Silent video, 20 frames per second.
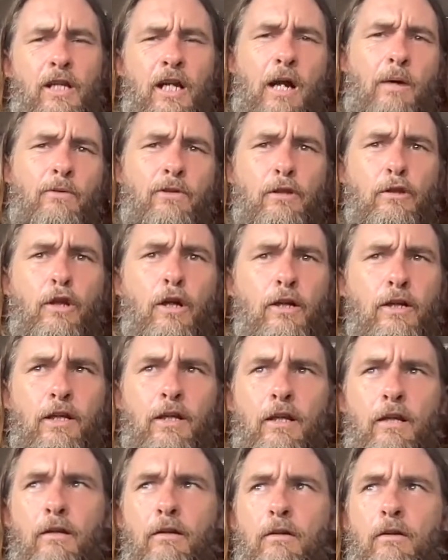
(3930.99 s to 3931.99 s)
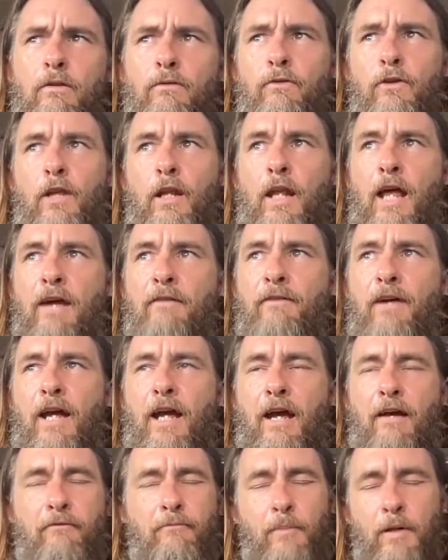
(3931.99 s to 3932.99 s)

that I was lucky for the life I have,